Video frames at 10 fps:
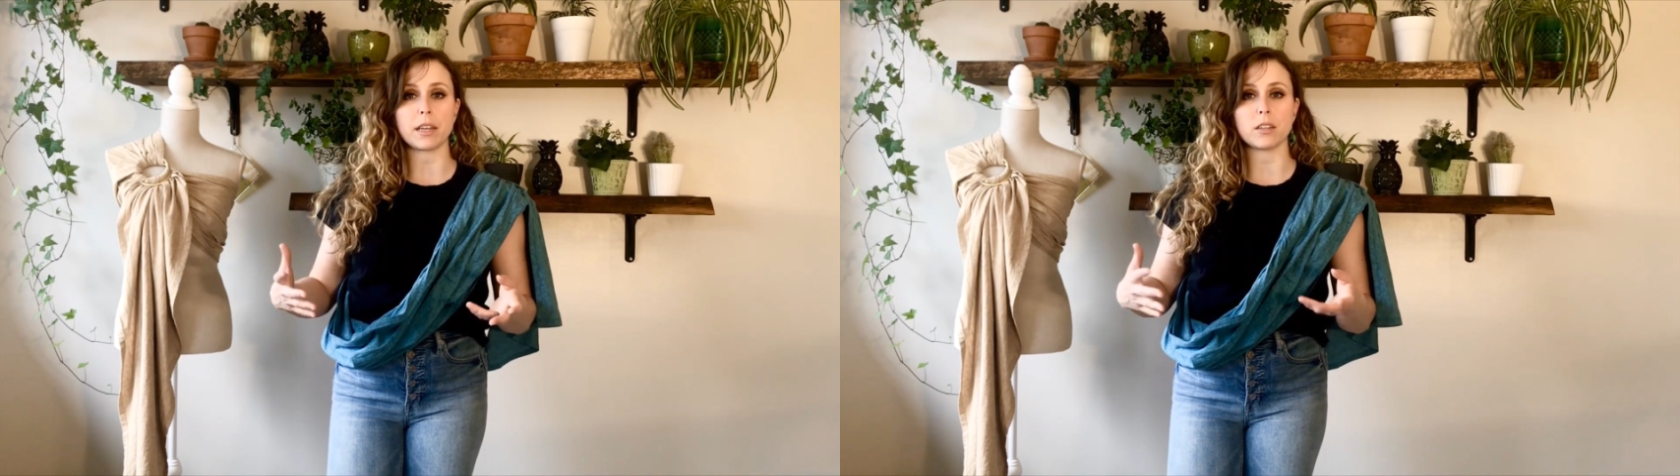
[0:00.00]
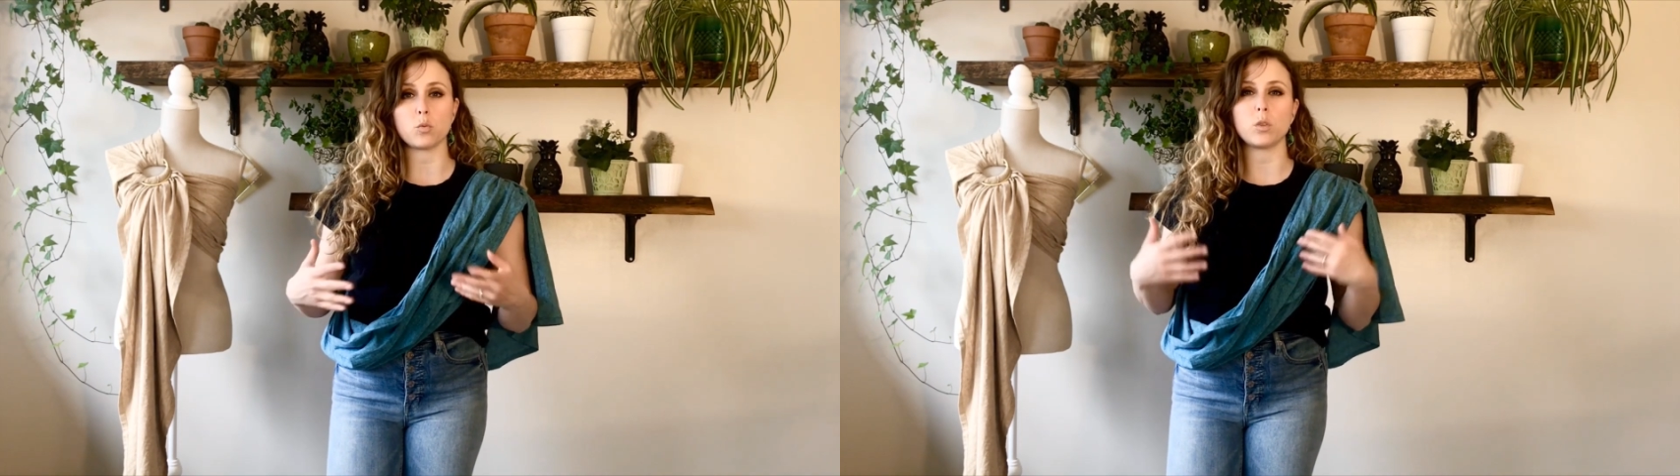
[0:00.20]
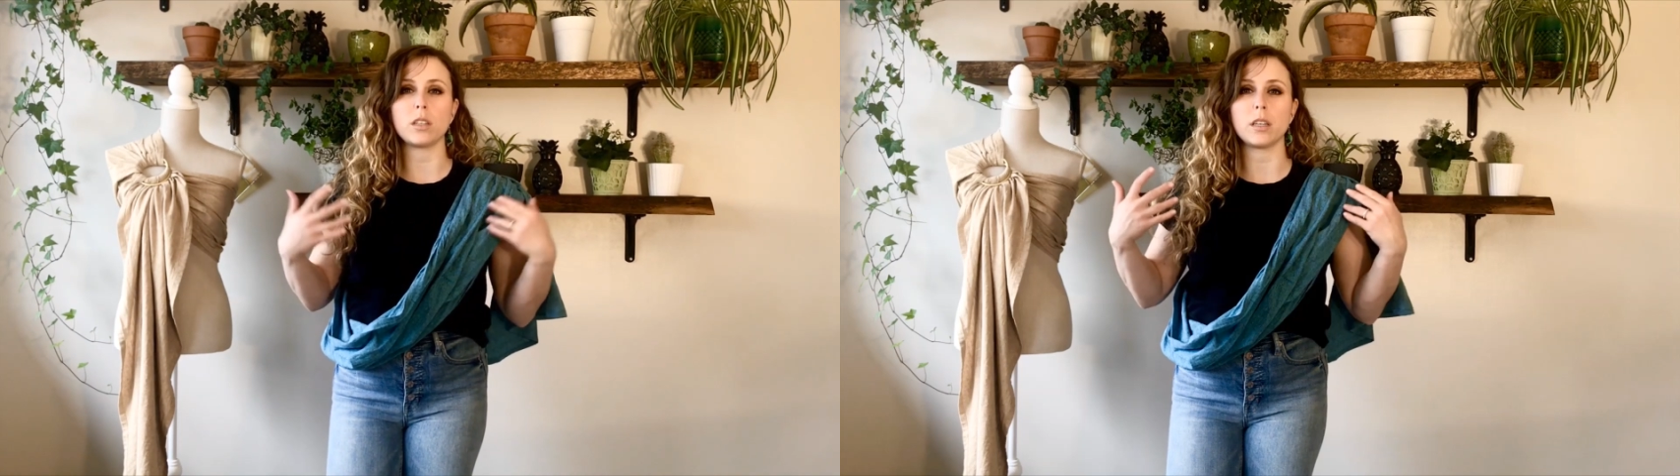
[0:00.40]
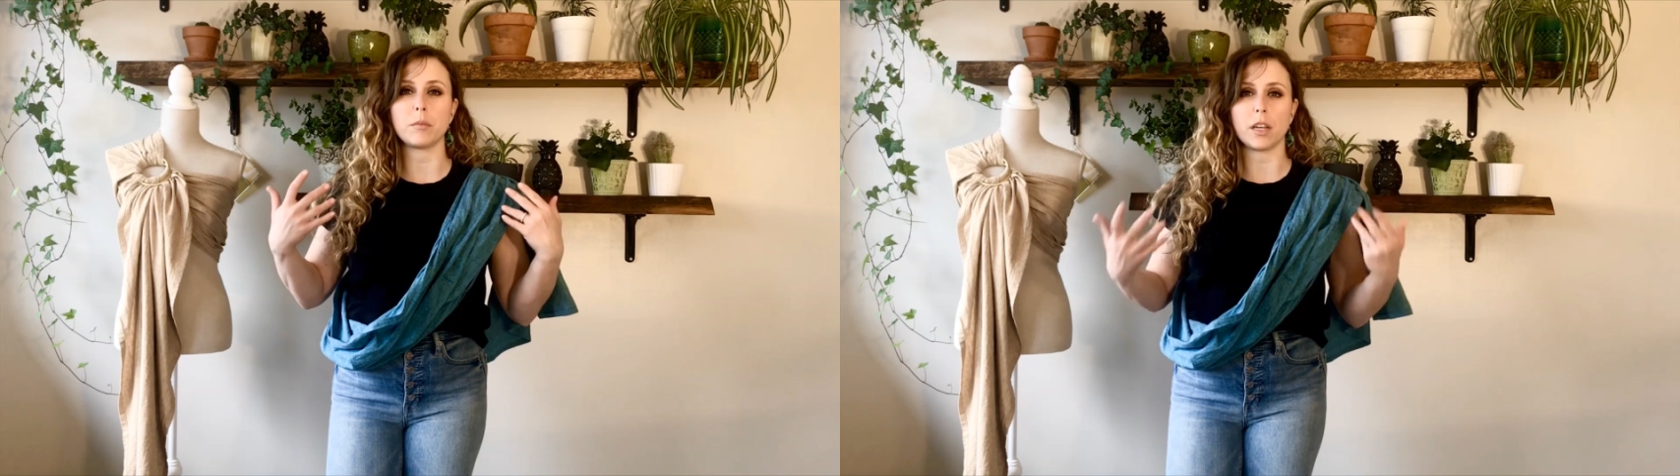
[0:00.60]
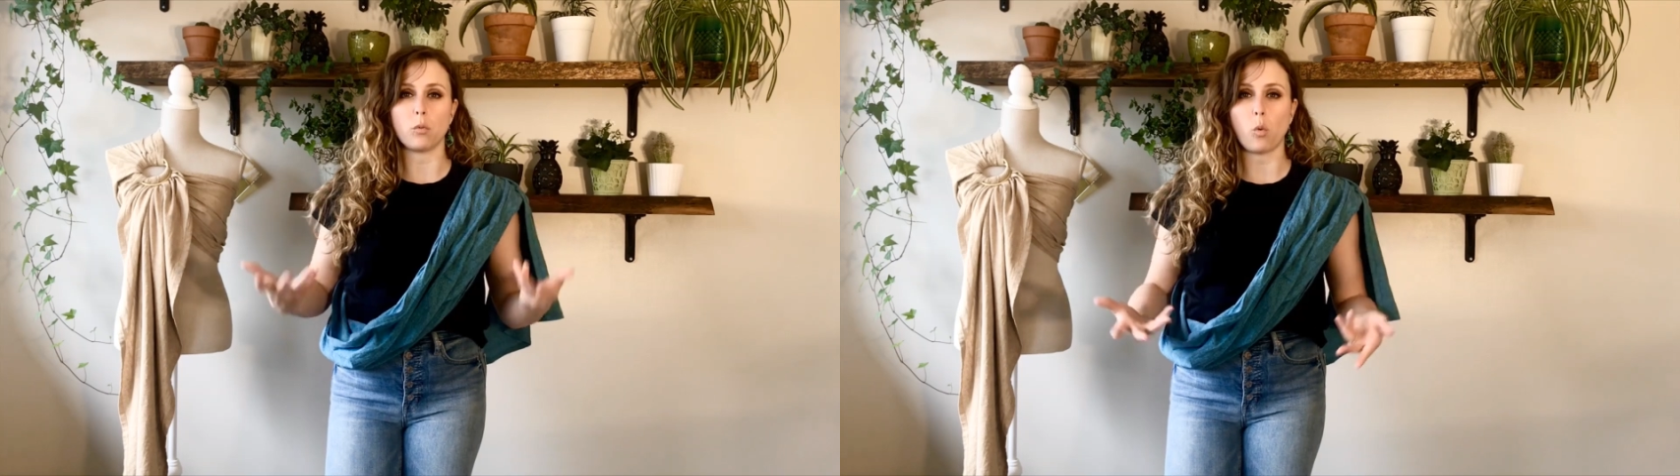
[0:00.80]
because William
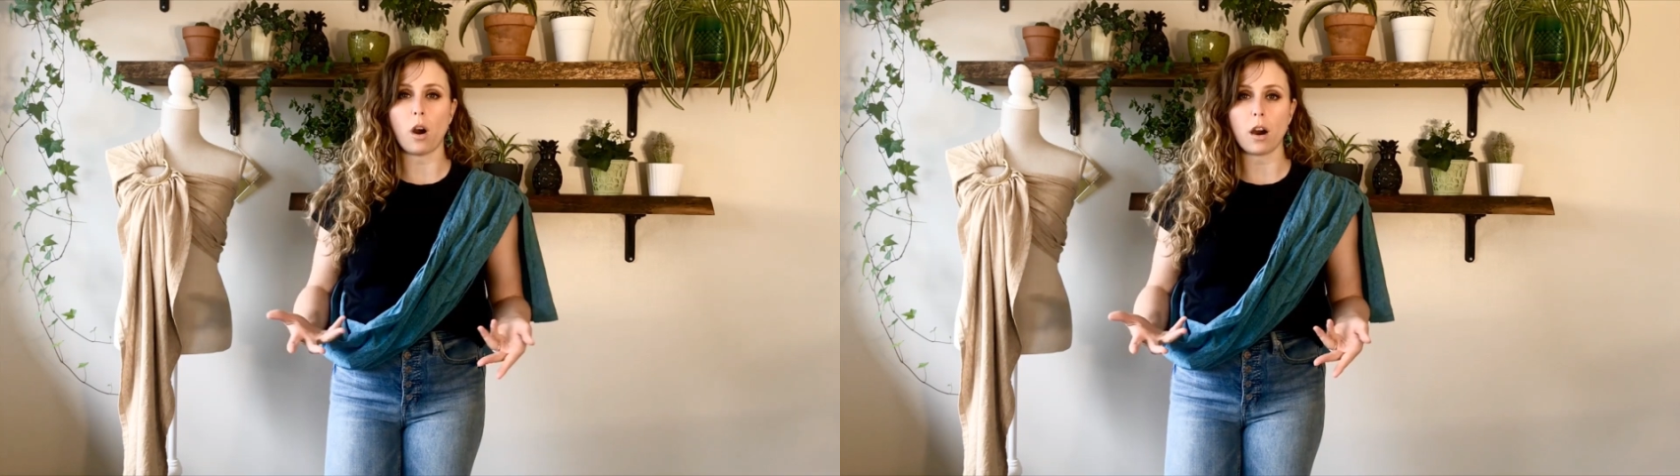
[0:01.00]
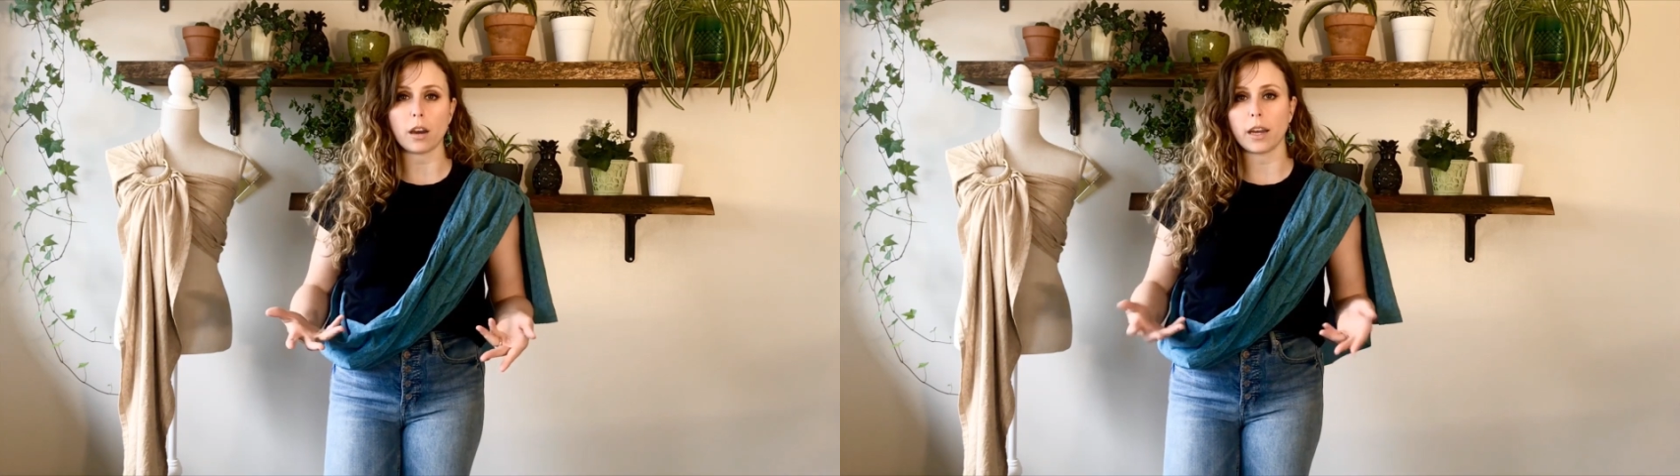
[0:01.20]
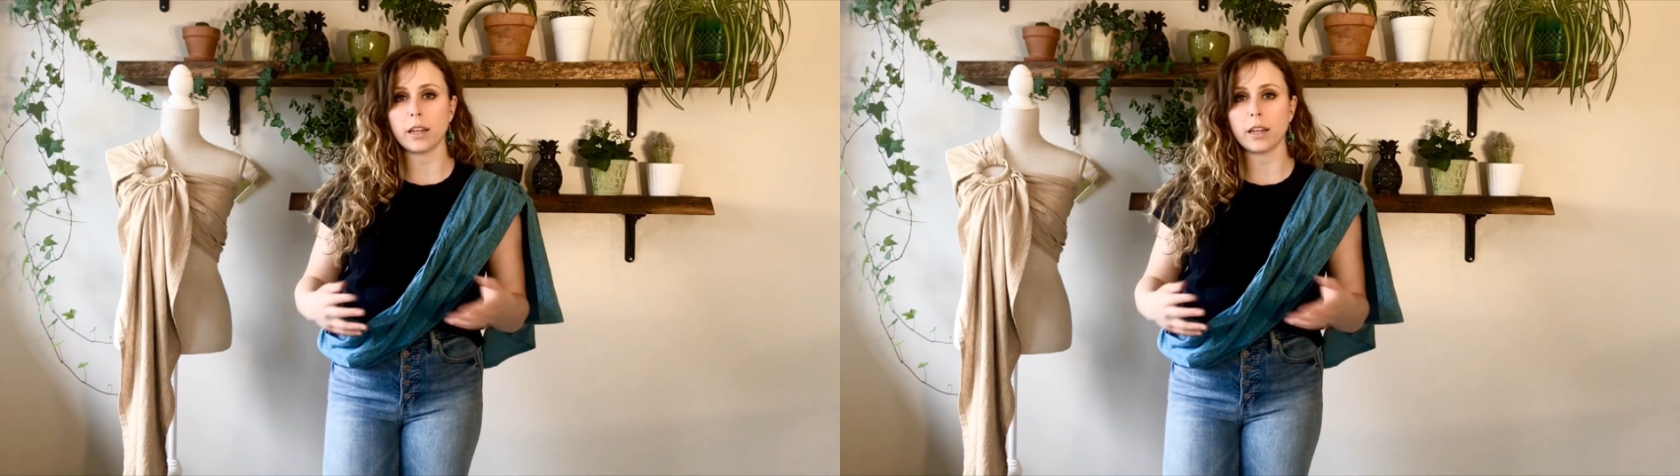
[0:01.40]
can walk